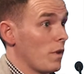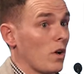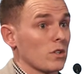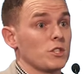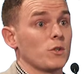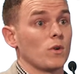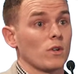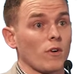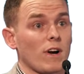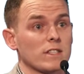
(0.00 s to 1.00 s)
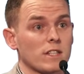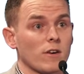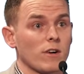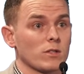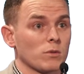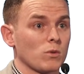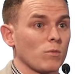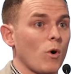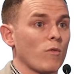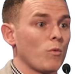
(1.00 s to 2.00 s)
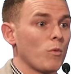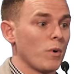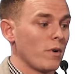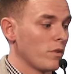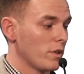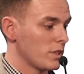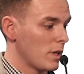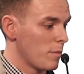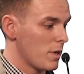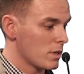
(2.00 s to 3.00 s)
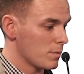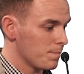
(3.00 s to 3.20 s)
longitudinal, the greatest decrease was over 1.5 centimeters.